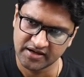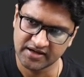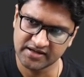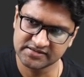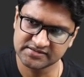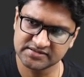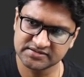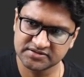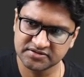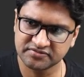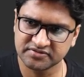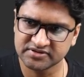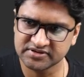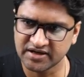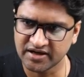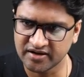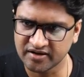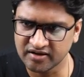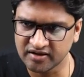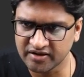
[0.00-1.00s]
And since it was
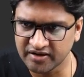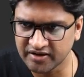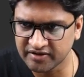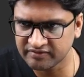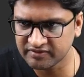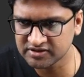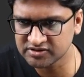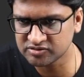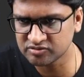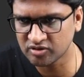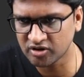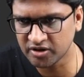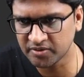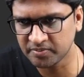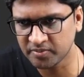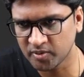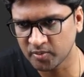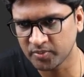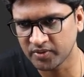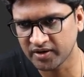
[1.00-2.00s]
handled, it was
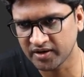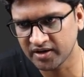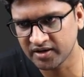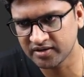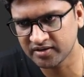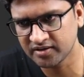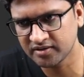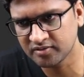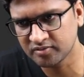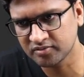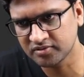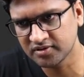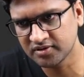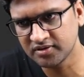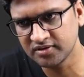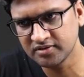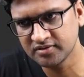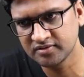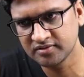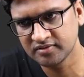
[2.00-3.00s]
not propagated to
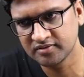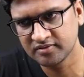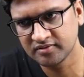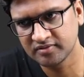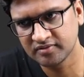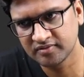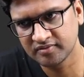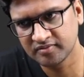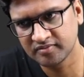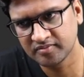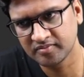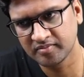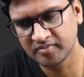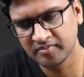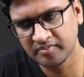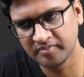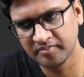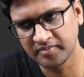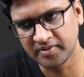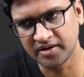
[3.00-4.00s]
the
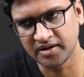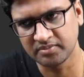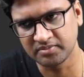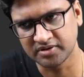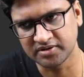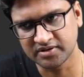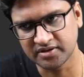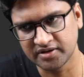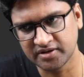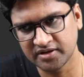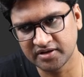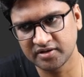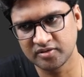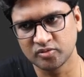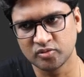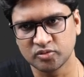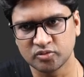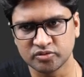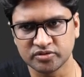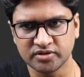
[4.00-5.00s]
main method. It didn't
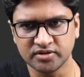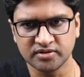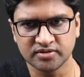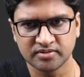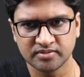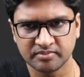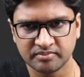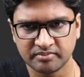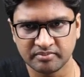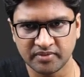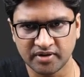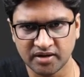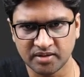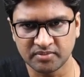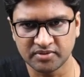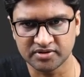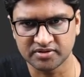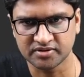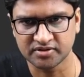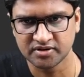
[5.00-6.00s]
go to the main
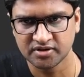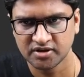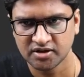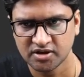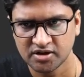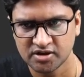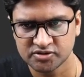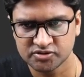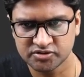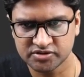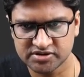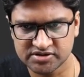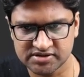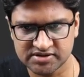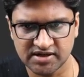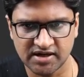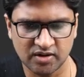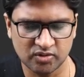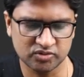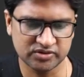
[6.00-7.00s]
method. So this
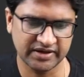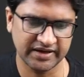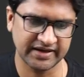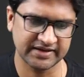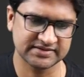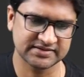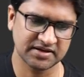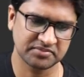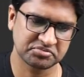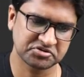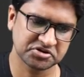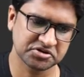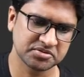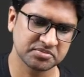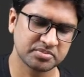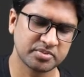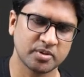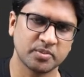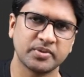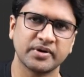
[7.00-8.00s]
is how the
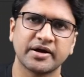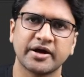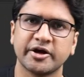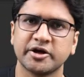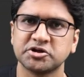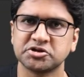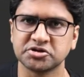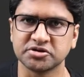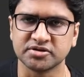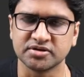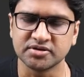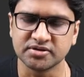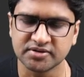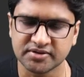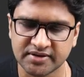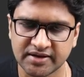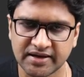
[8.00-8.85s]
exception propagation